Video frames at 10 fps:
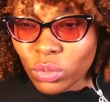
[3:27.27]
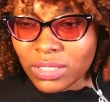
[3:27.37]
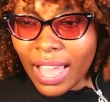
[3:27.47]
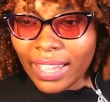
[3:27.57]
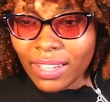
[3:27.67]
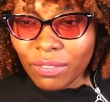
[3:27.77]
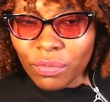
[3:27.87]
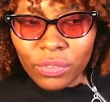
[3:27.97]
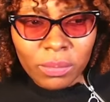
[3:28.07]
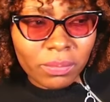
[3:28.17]
was like
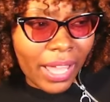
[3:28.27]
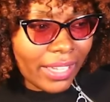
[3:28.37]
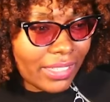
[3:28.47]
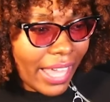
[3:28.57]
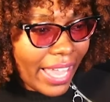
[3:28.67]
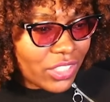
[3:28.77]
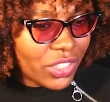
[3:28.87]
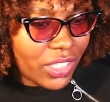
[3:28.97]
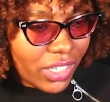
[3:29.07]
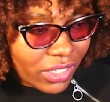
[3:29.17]
from like last
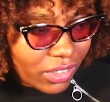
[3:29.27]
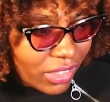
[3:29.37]
year.